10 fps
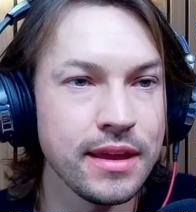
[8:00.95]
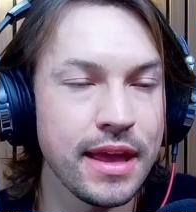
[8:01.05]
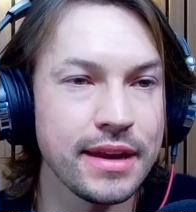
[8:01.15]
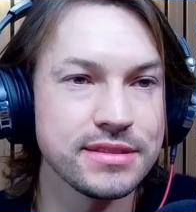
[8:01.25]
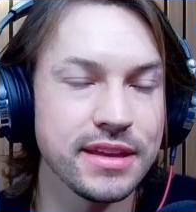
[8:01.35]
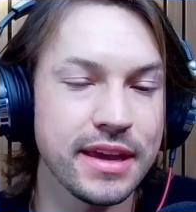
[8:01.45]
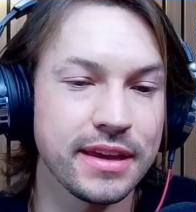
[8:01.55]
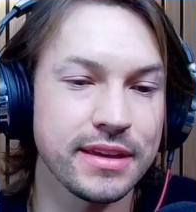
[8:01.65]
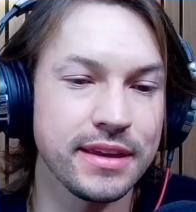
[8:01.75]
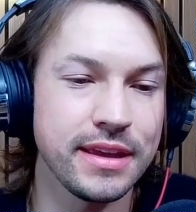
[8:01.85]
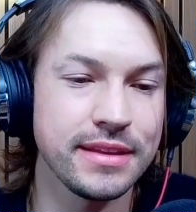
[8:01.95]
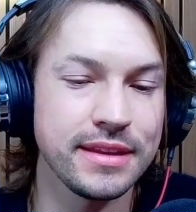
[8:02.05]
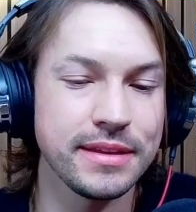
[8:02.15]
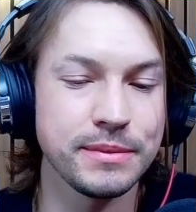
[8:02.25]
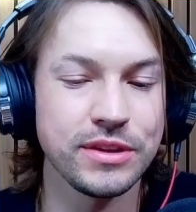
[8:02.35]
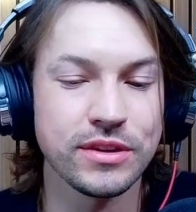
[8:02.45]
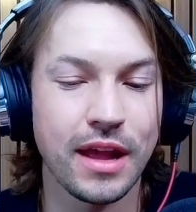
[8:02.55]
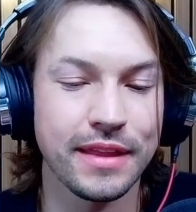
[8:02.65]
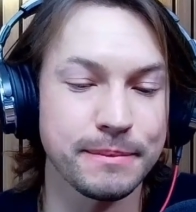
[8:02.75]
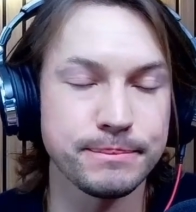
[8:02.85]
And it's like, you're
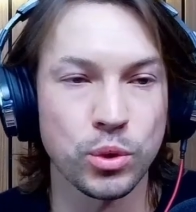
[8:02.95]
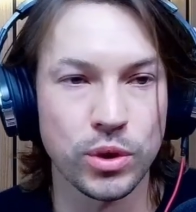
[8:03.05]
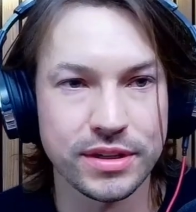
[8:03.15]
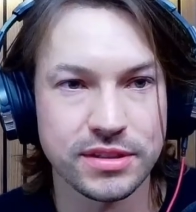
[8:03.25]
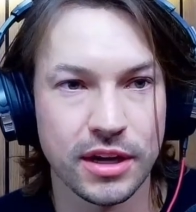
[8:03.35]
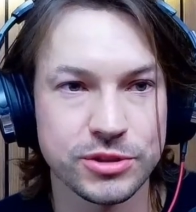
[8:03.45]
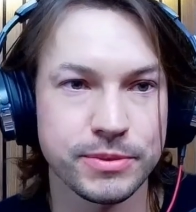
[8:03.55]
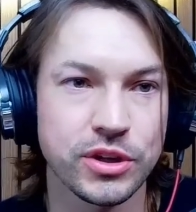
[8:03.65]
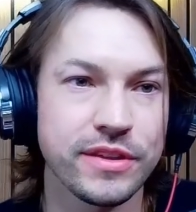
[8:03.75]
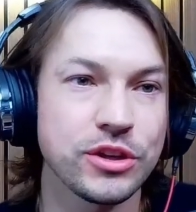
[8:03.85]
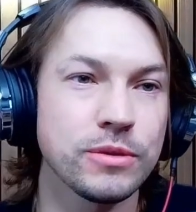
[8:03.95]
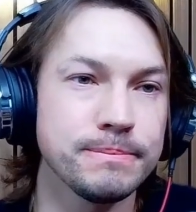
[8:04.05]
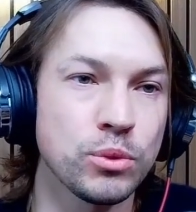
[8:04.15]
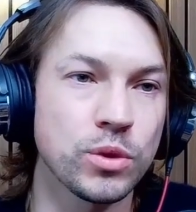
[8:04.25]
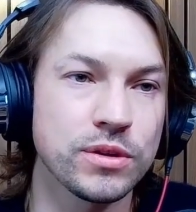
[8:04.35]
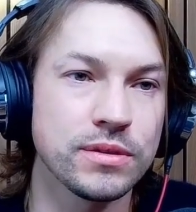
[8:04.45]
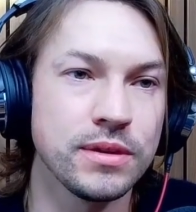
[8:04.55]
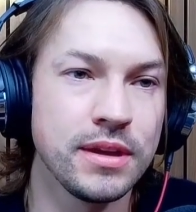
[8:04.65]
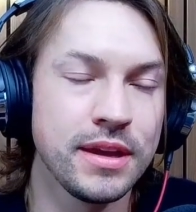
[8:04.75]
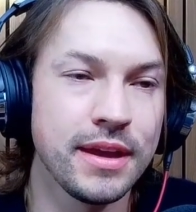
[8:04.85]
not like born as an entrepreneur. I think you're born
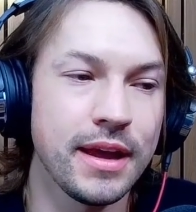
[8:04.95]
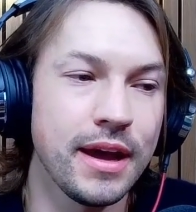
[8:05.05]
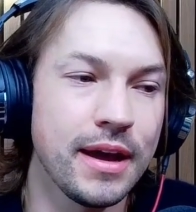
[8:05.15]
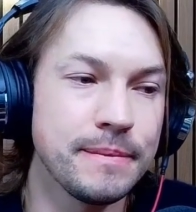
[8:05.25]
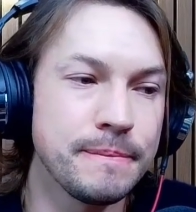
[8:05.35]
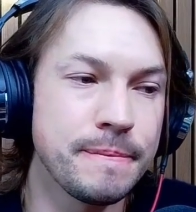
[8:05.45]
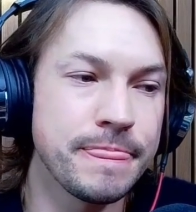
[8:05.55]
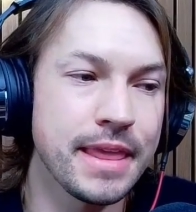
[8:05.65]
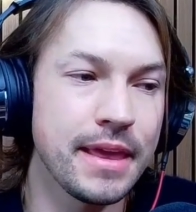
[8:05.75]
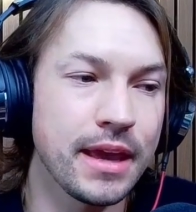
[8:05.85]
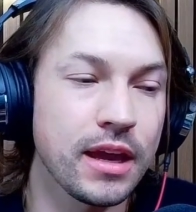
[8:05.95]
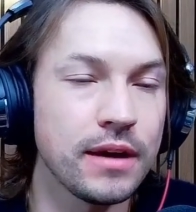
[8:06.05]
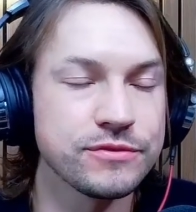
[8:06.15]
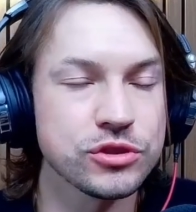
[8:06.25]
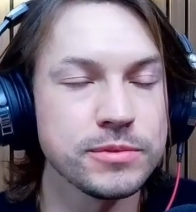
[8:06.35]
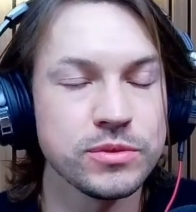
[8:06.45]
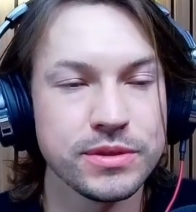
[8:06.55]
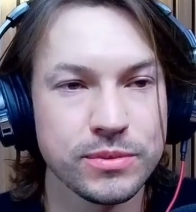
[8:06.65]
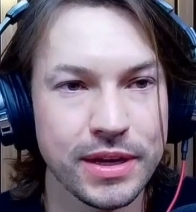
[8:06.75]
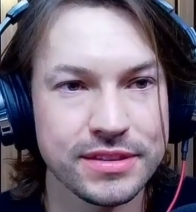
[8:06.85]
comfortable
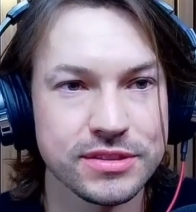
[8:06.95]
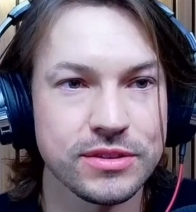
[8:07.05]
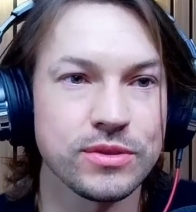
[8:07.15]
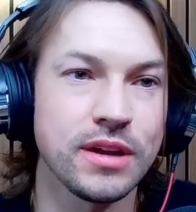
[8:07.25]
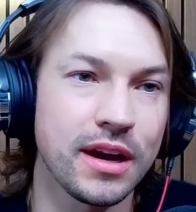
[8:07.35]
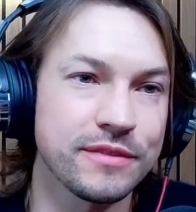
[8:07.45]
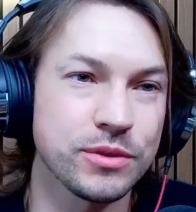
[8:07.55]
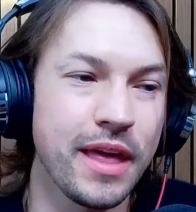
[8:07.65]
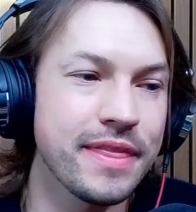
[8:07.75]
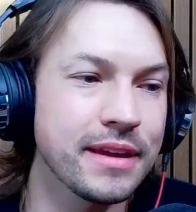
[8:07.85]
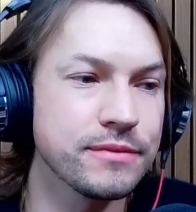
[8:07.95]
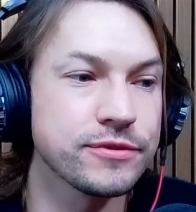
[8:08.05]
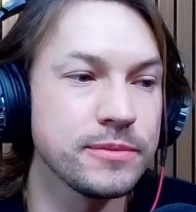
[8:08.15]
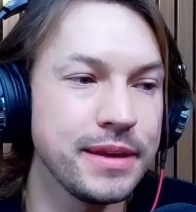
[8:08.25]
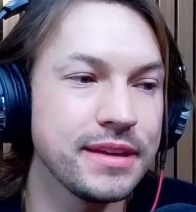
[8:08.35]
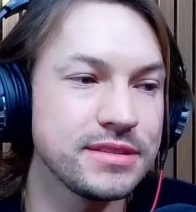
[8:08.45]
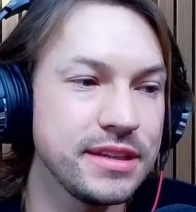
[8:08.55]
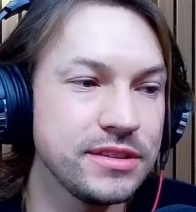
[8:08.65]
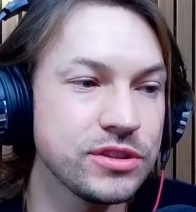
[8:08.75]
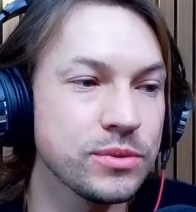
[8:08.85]
with risk or not comfortable. I think for me, it's
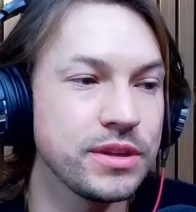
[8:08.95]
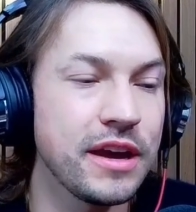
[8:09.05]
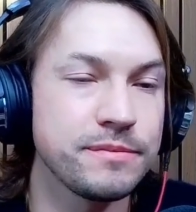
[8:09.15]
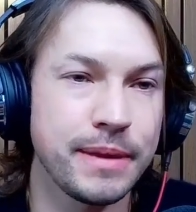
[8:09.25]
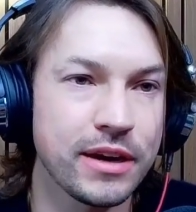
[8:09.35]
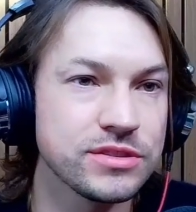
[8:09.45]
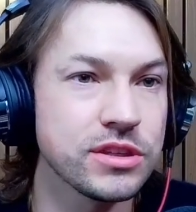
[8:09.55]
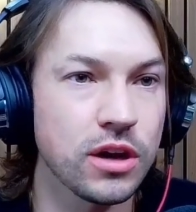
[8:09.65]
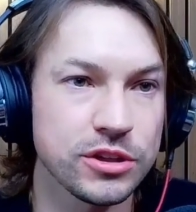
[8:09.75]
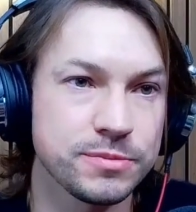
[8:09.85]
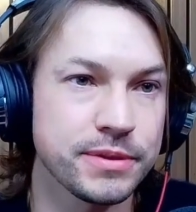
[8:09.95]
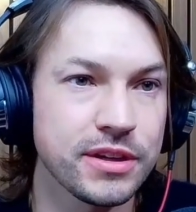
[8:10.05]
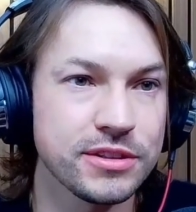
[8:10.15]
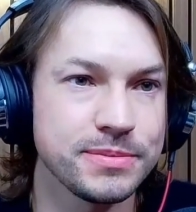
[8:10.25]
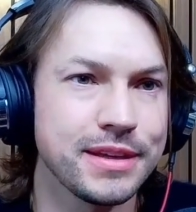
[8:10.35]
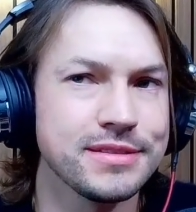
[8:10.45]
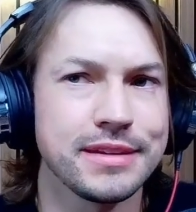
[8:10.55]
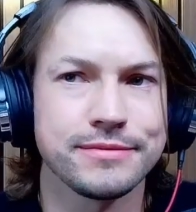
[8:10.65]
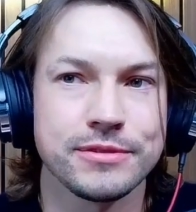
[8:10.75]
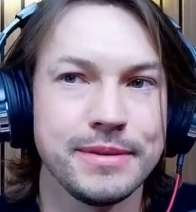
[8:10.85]
easier when you have parents that are entrepreneurs, because
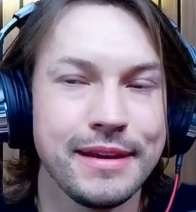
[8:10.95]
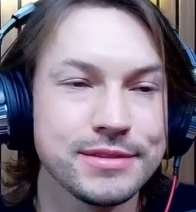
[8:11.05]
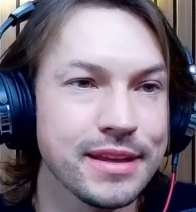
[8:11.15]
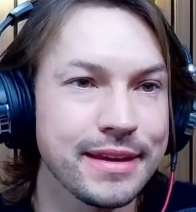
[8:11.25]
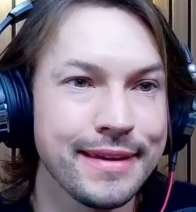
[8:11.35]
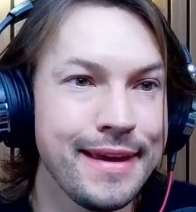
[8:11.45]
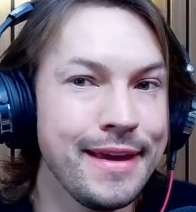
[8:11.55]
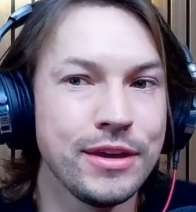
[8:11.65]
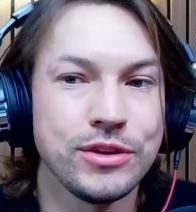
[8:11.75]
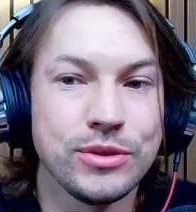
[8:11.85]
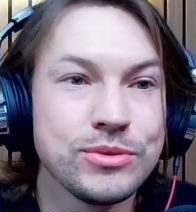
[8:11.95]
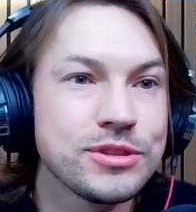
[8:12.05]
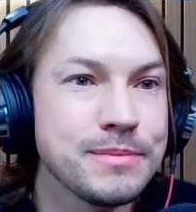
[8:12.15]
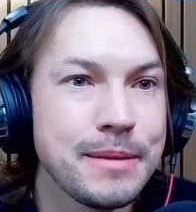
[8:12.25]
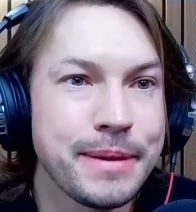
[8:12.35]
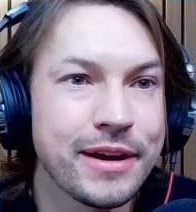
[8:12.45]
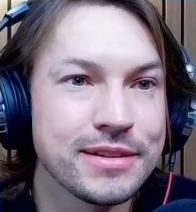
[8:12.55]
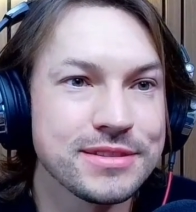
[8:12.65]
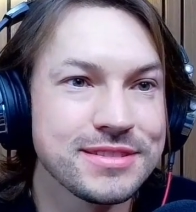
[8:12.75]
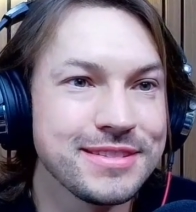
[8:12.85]
like for me, I was like used to my
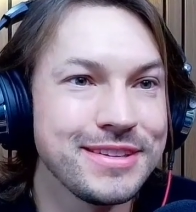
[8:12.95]
parents,